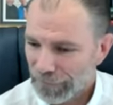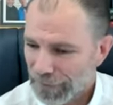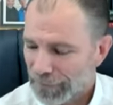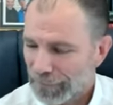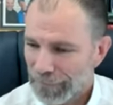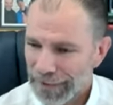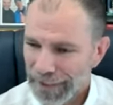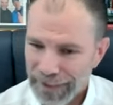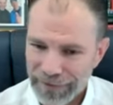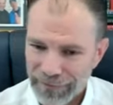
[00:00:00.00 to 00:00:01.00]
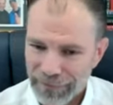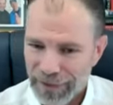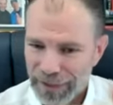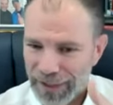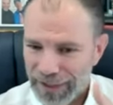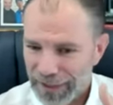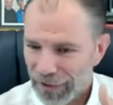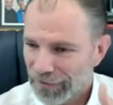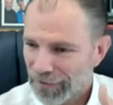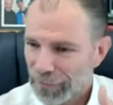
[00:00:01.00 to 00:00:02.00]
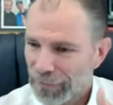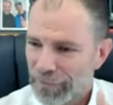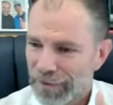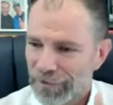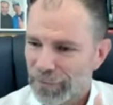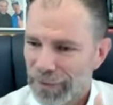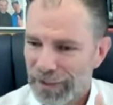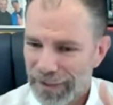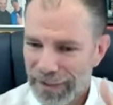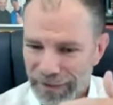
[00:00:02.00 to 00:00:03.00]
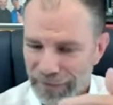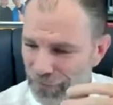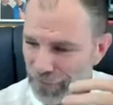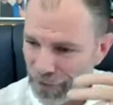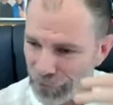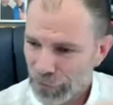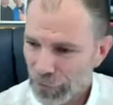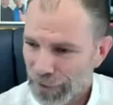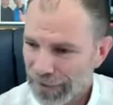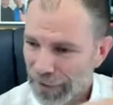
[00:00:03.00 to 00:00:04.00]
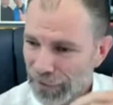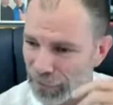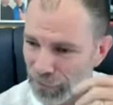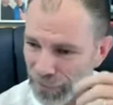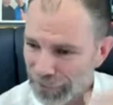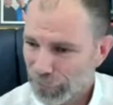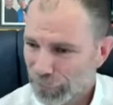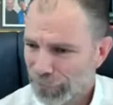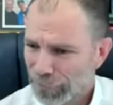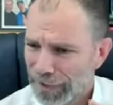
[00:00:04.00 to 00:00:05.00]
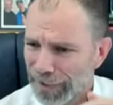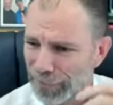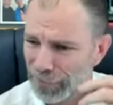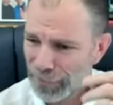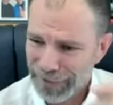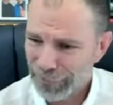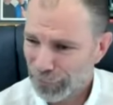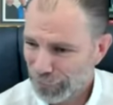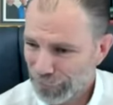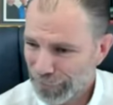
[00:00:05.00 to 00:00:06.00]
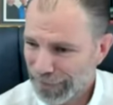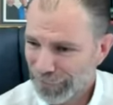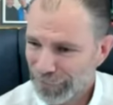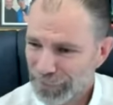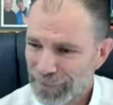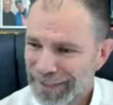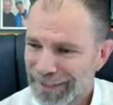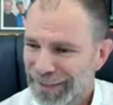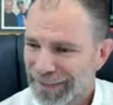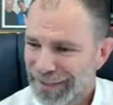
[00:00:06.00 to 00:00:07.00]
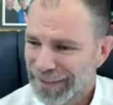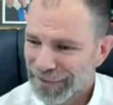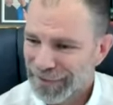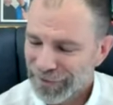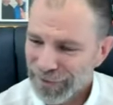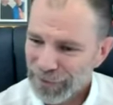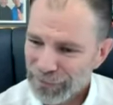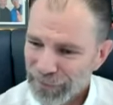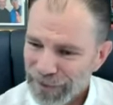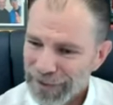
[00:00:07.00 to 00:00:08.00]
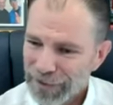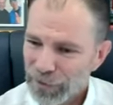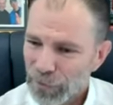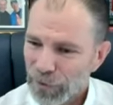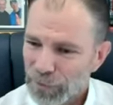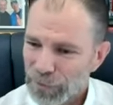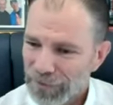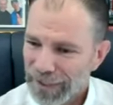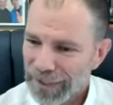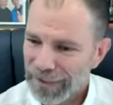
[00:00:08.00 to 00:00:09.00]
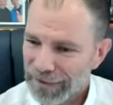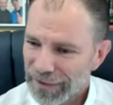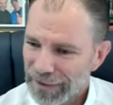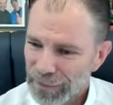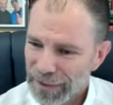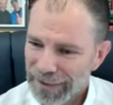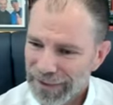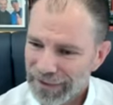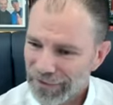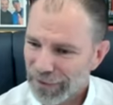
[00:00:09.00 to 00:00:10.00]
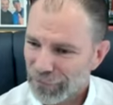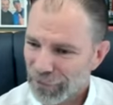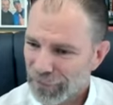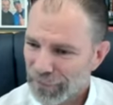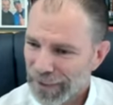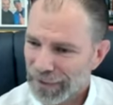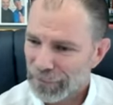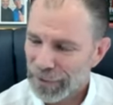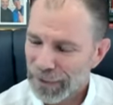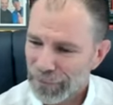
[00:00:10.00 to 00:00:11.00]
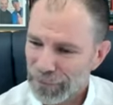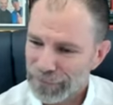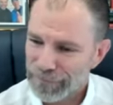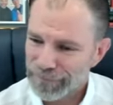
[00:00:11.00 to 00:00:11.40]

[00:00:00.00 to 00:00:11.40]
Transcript: But again, big idea lines up with Buffett's big idea. You know, rule 1, don't lose money. Rule 2, don't lose money. Rule 3, don't lose money. So I think, as Warren would say, his big ideas come from other people.